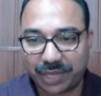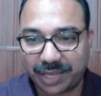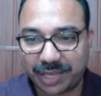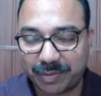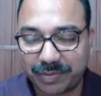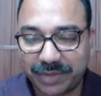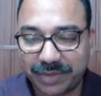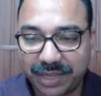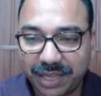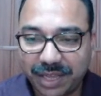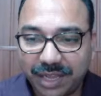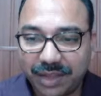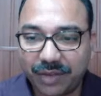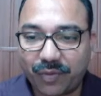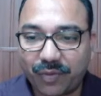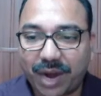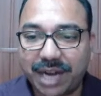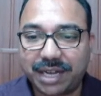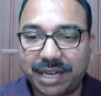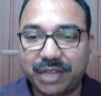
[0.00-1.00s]
to him,
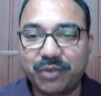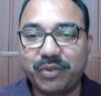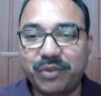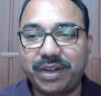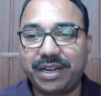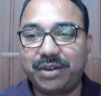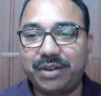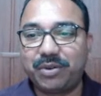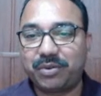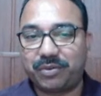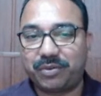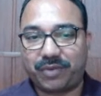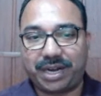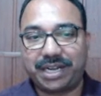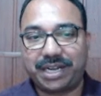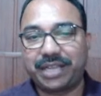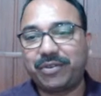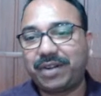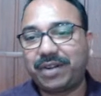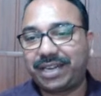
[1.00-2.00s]
what you will do?
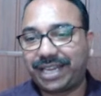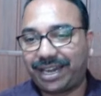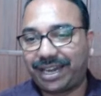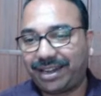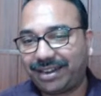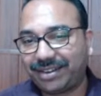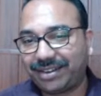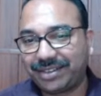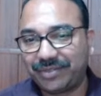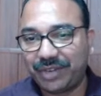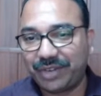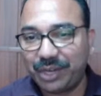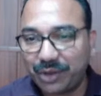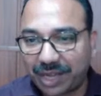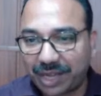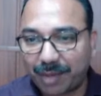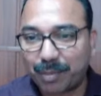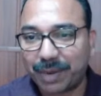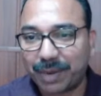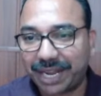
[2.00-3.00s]
What you will tell? Will
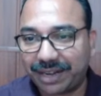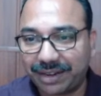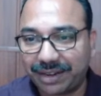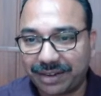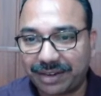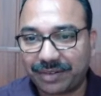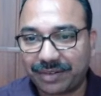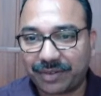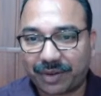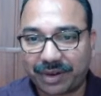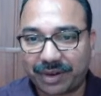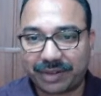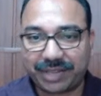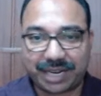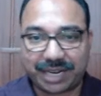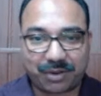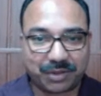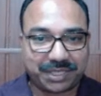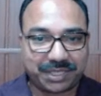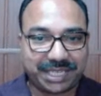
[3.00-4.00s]
you complain? Or
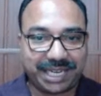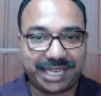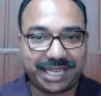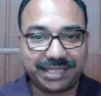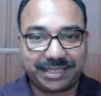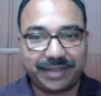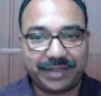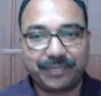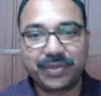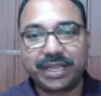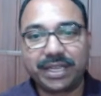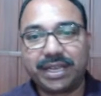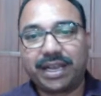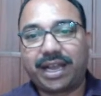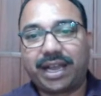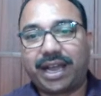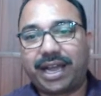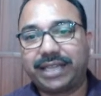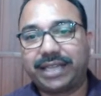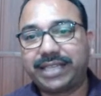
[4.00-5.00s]
that question is
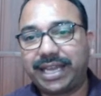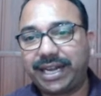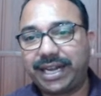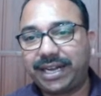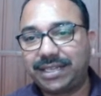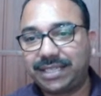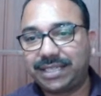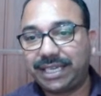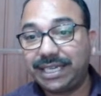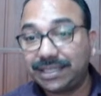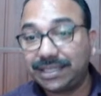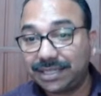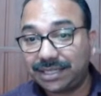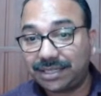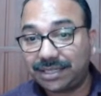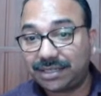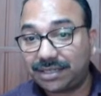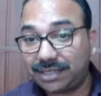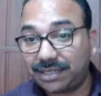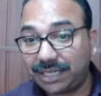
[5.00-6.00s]
then it
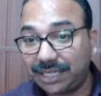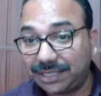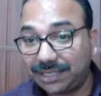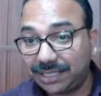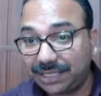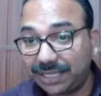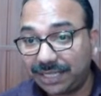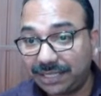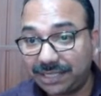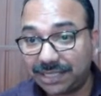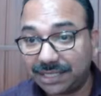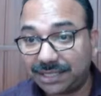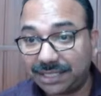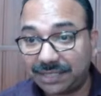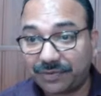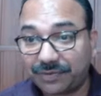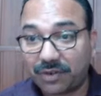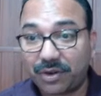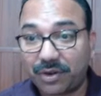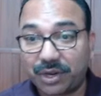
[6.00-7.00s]
is it
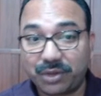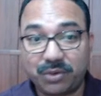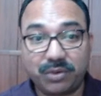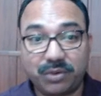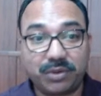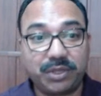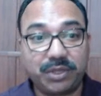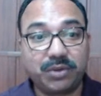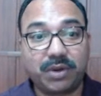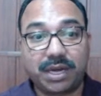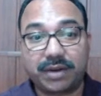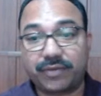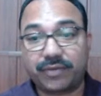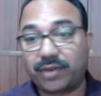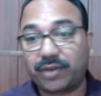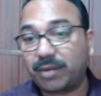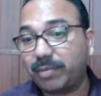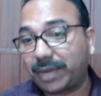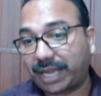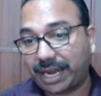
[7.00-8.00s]
injustice for you? You are
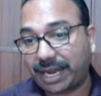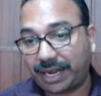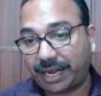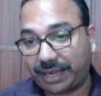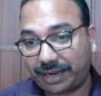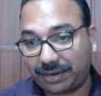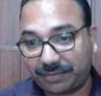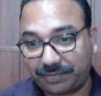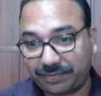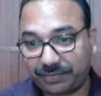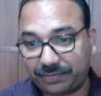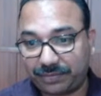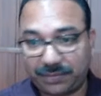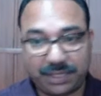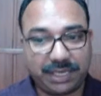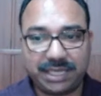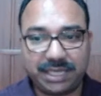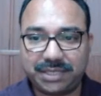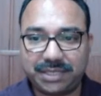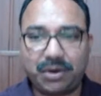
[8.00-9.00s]
from mechanical.
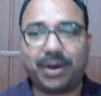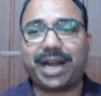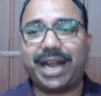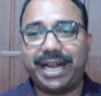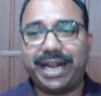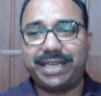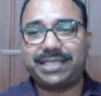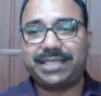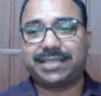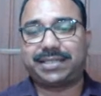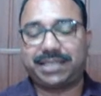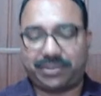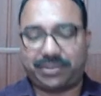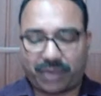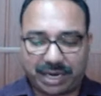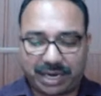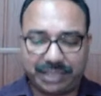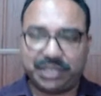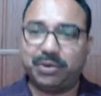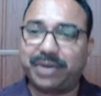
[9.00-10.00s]
It's not an
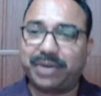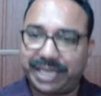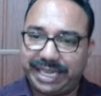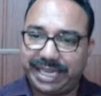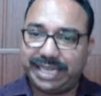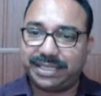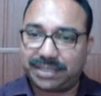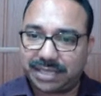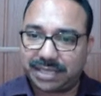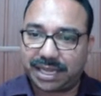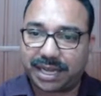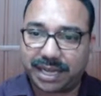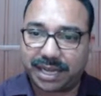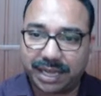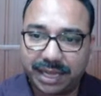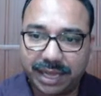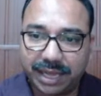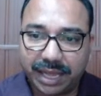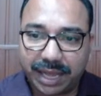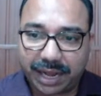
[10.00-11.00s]
injustice. Once you reach
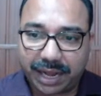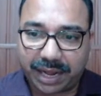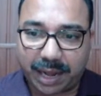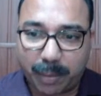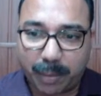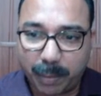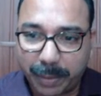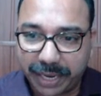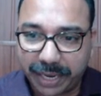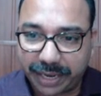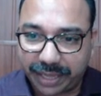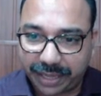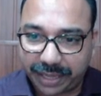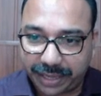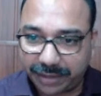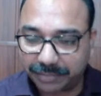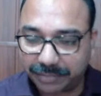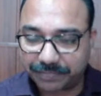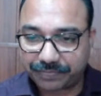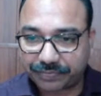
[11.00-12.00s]
the
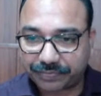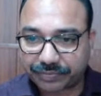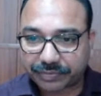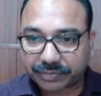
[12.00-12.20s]
company,